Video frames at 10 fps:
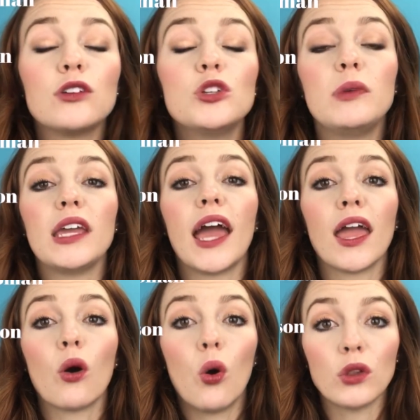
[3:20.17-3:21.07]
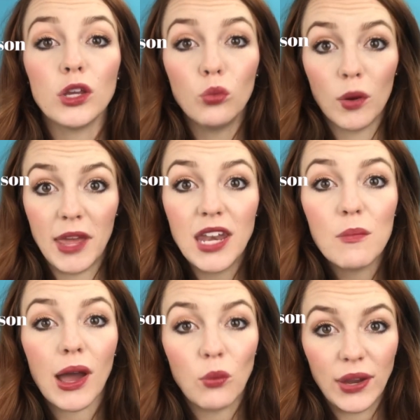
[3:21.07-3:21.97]
to Be a Holy Woman
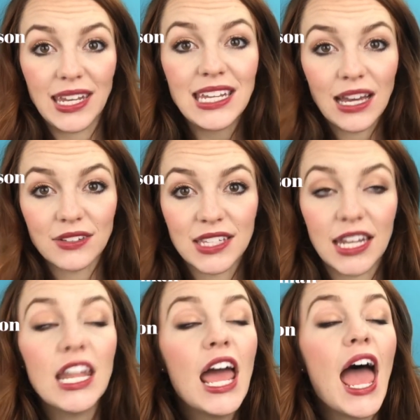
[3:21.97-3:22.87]
by Wendy Nelson,